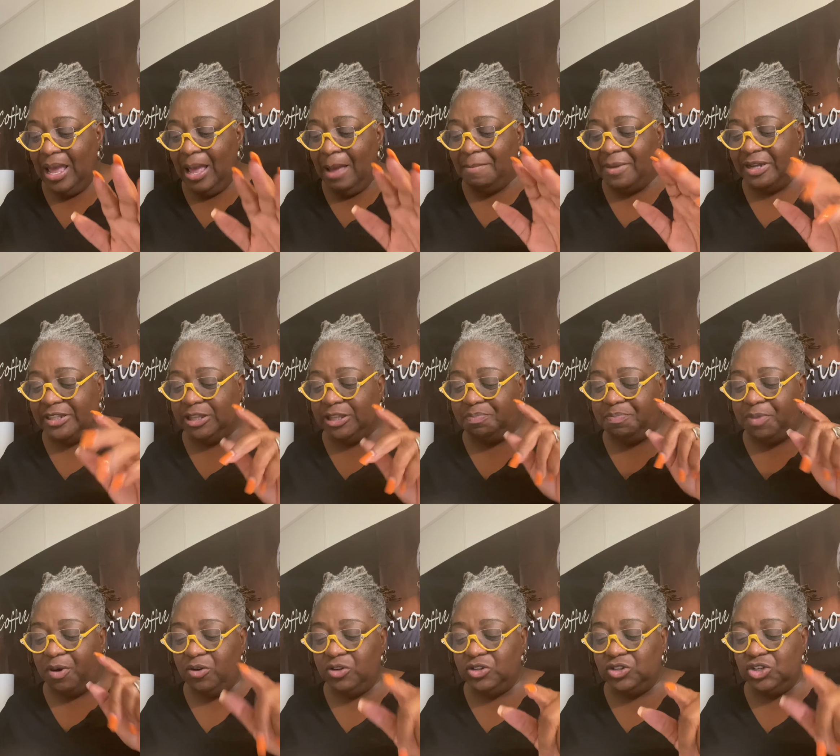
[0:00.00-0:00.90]
but the
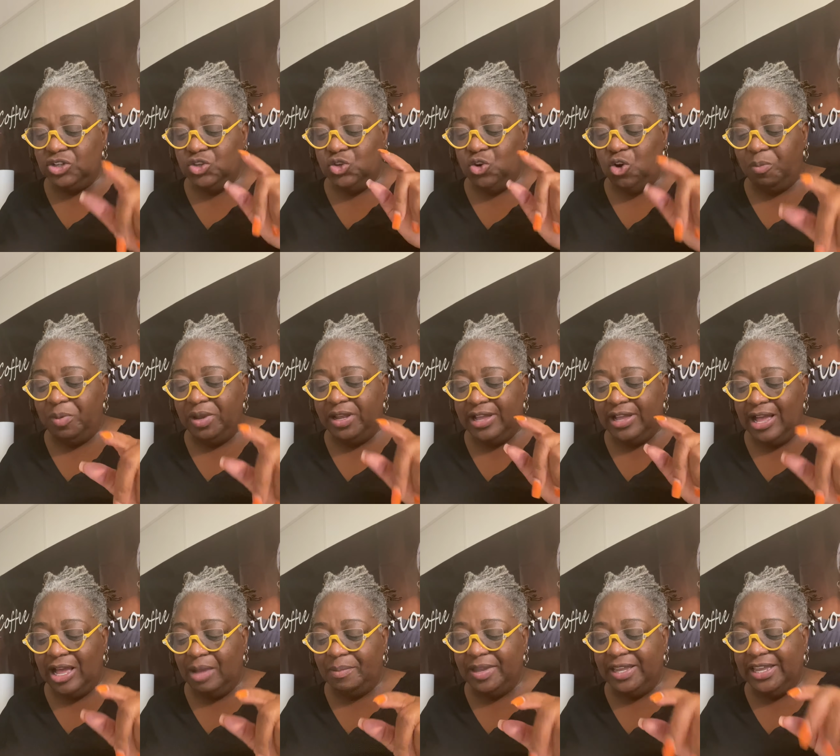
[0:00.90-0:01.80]
person you are
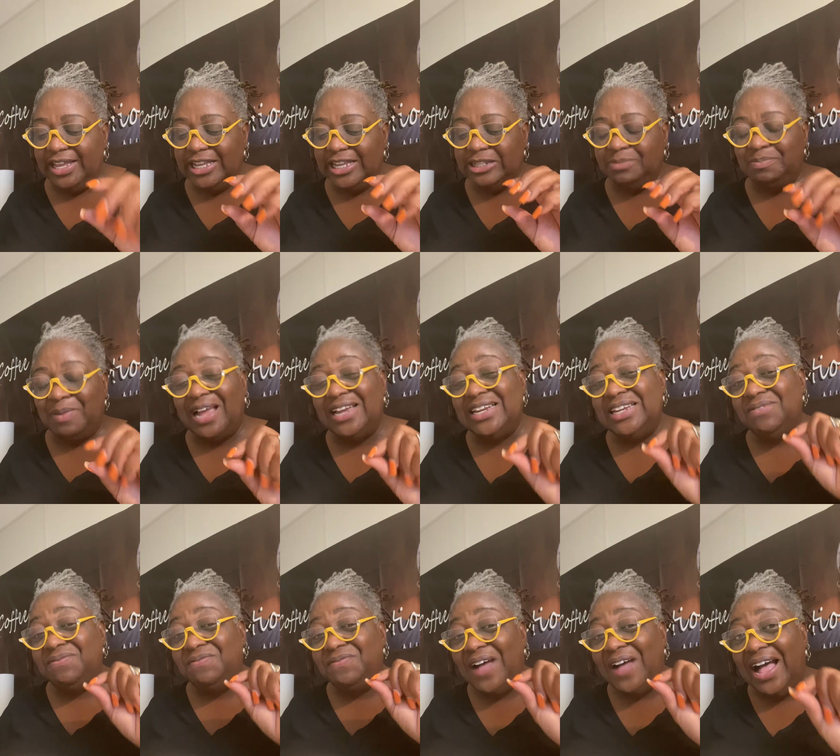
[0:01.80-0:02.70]
becoming is by
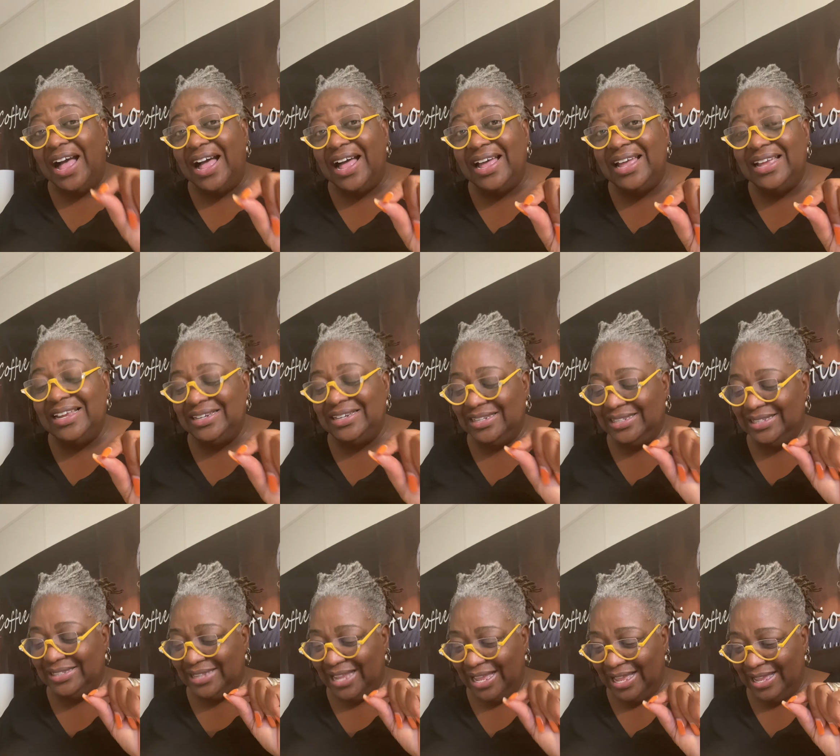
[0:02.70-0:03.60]
divine
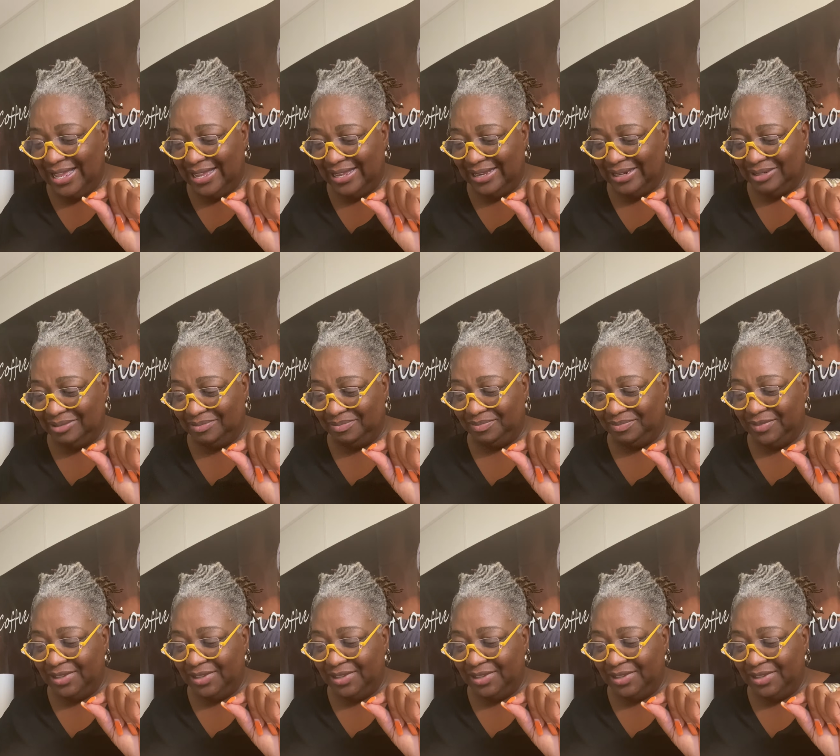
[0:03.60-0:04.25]
design.